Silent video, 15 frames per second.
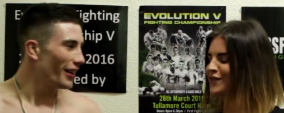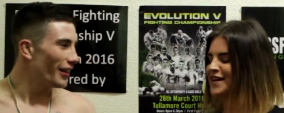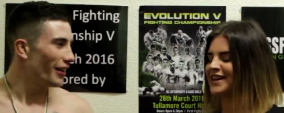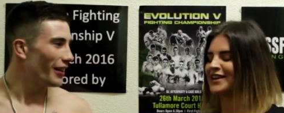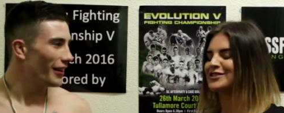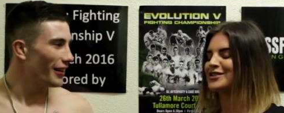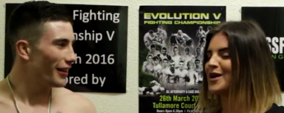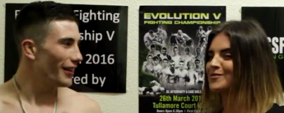
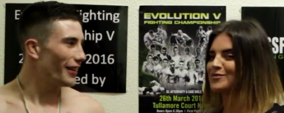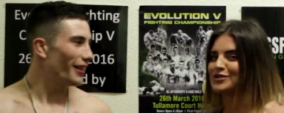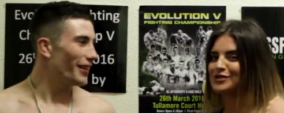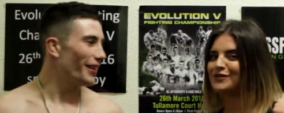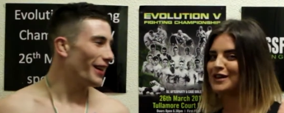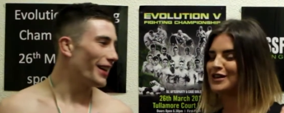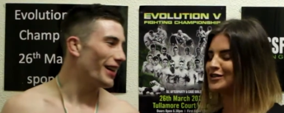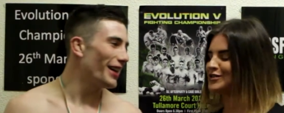Speaker 1: finish. I'm just yeah.
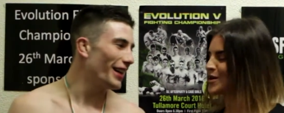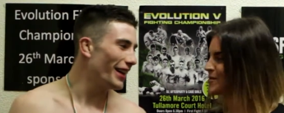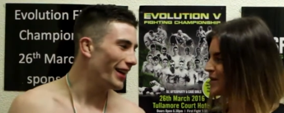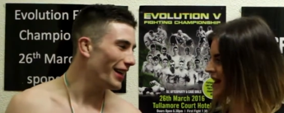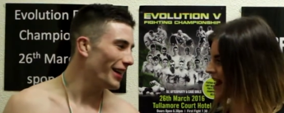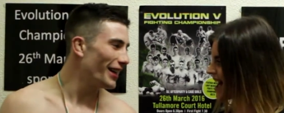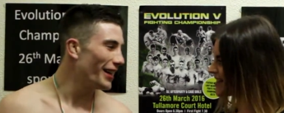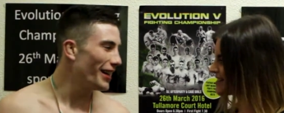finishing up my
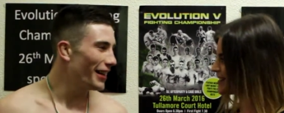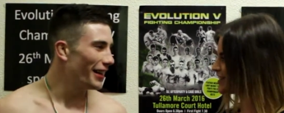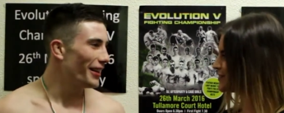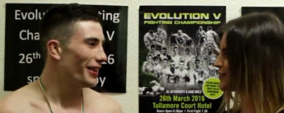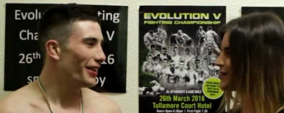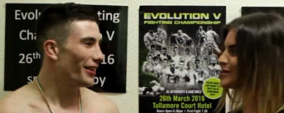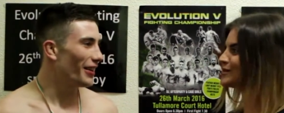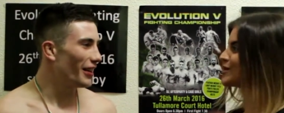last
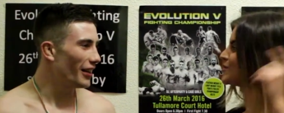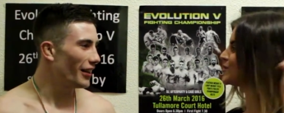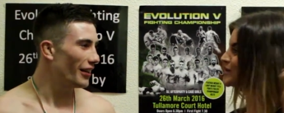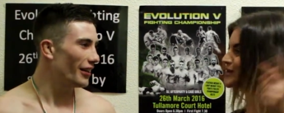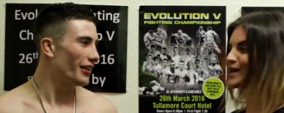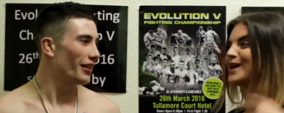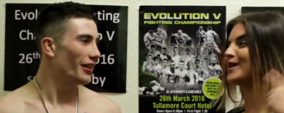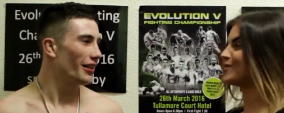interview and right. someone was
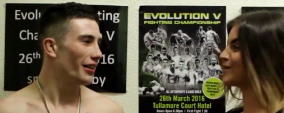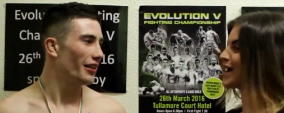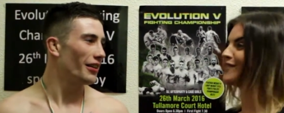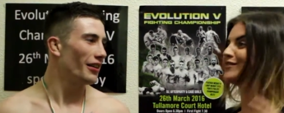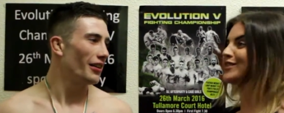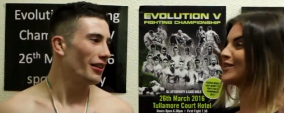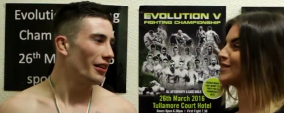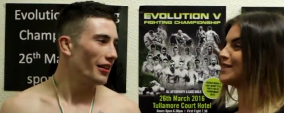like, we have
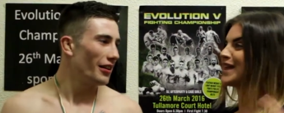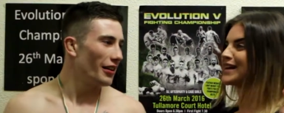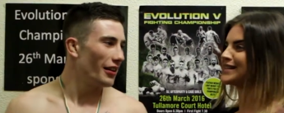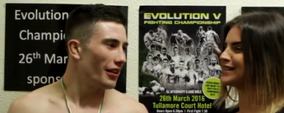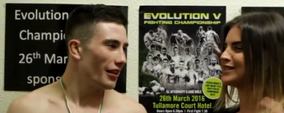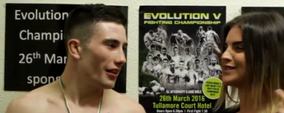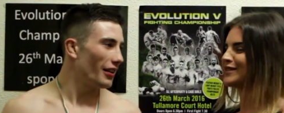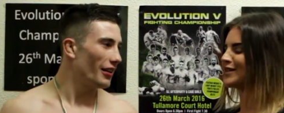the next
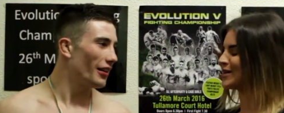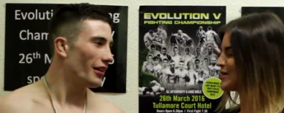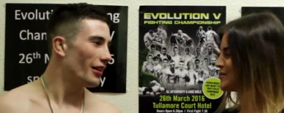interview